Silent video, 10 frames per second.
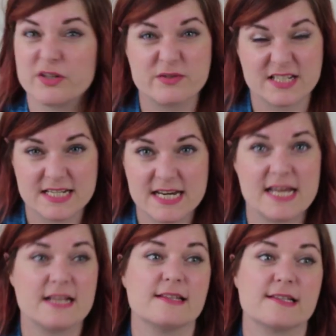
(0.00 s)
new to
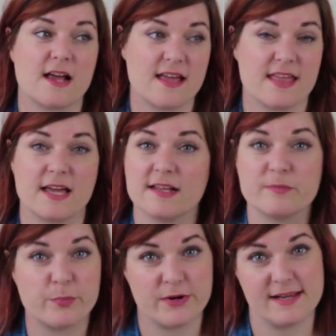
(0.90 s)
knits. I think
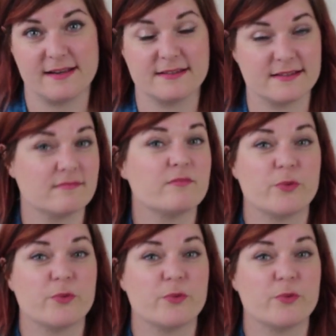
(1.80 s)
it's brilliant.